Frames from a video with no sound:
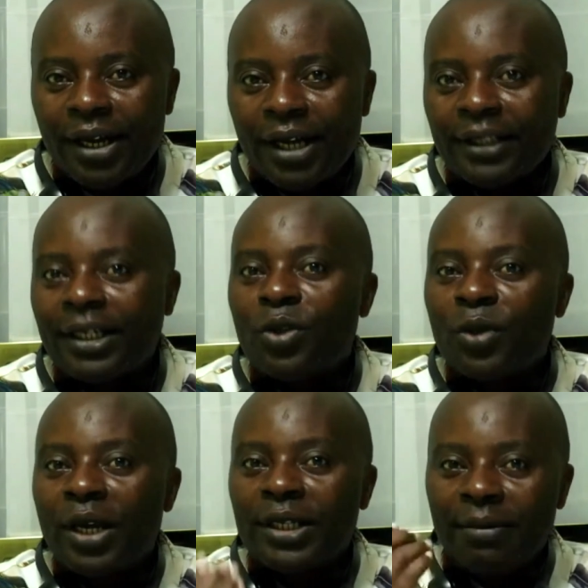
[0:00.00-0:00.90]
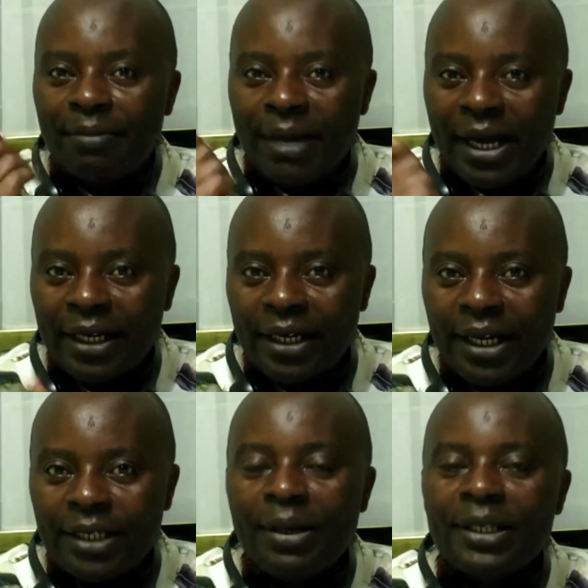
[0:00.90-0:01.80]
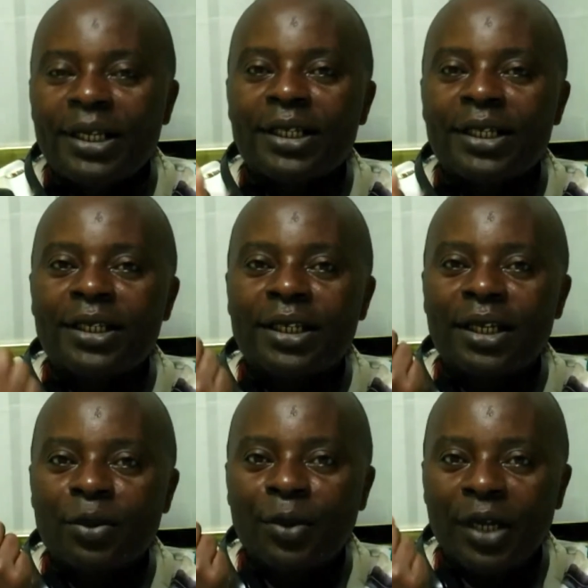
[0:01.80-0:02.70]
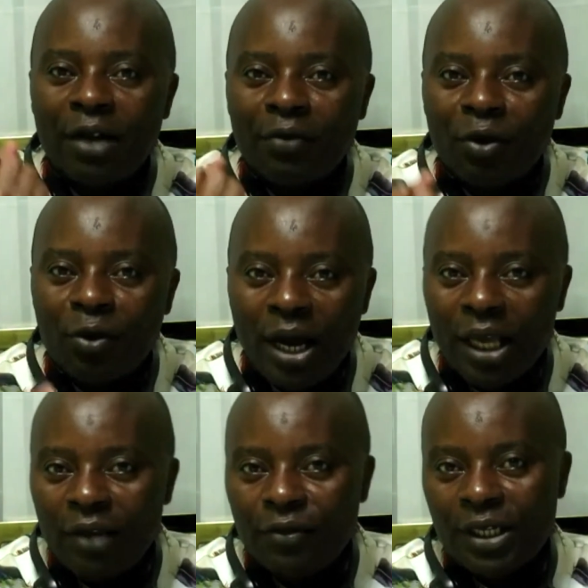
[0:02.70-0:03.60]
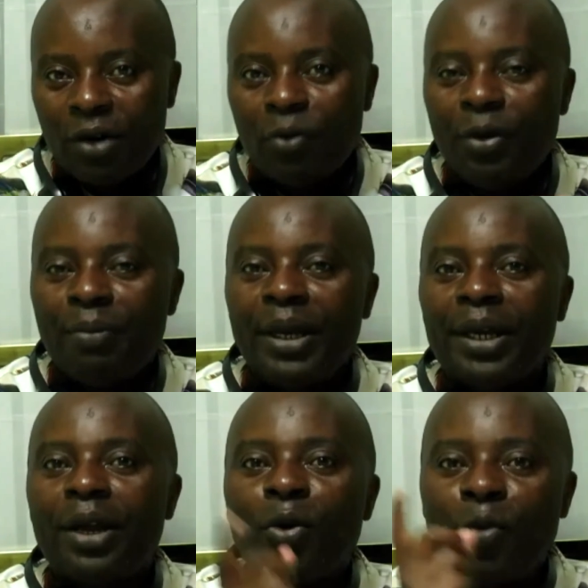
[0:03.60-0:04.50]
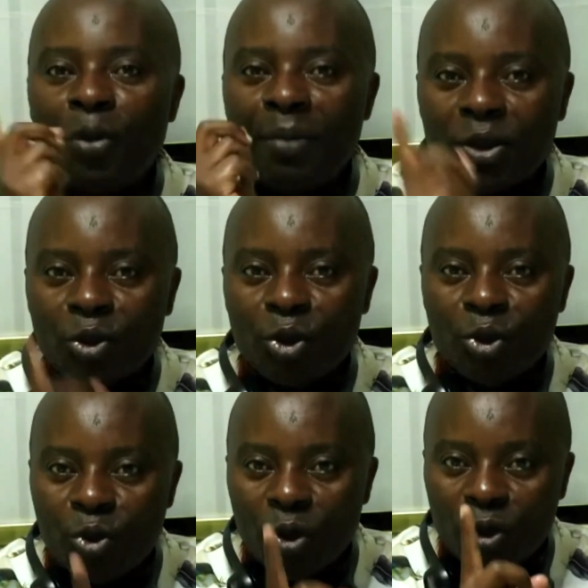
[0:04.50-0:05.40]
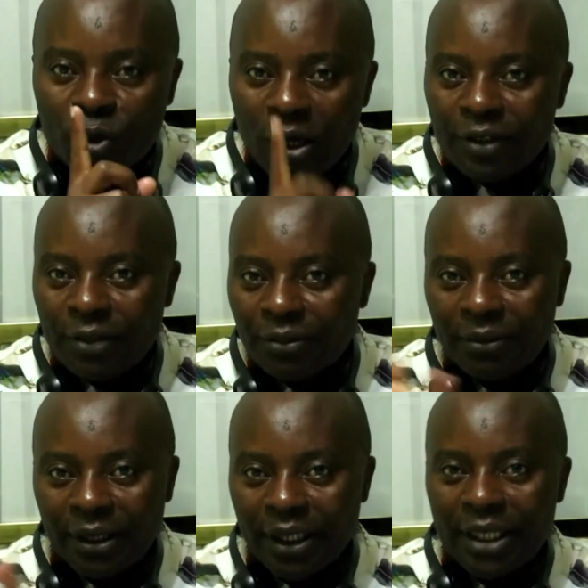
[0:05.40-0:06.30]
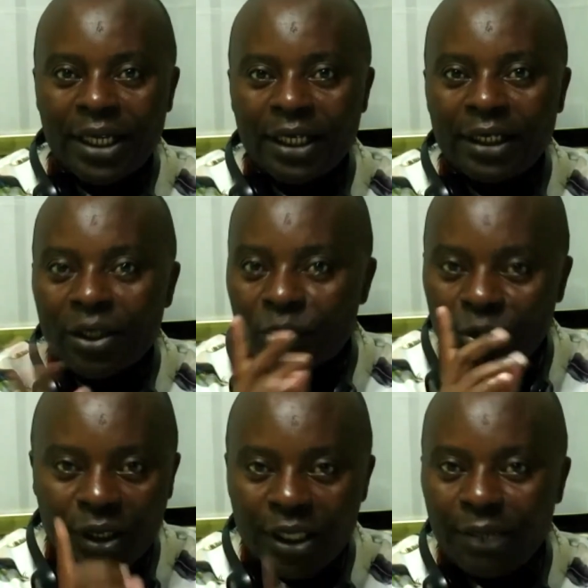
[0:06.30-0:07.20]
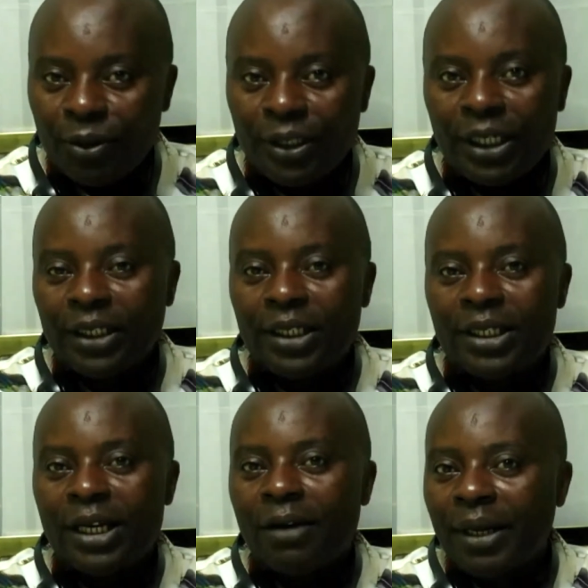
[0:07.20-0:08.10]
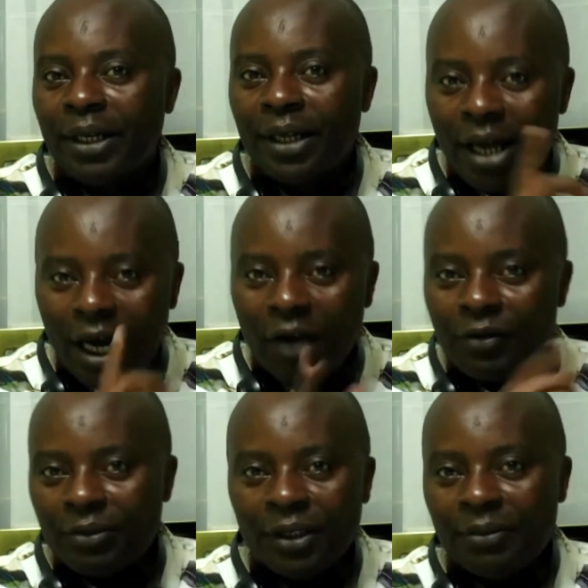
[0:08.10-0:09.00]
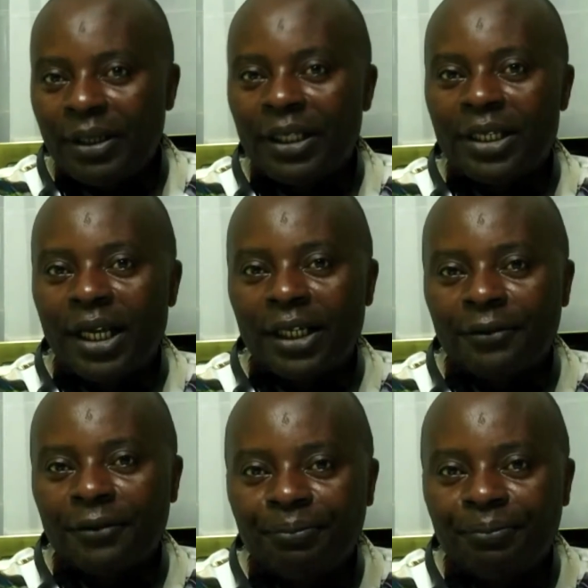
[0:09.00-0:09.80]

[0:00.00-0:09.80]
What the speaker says: And that is why, as a man, as much as in this case we love our wives, our women, we must also have something by their side. And that's what we keep on telling these young men. Have something by their side.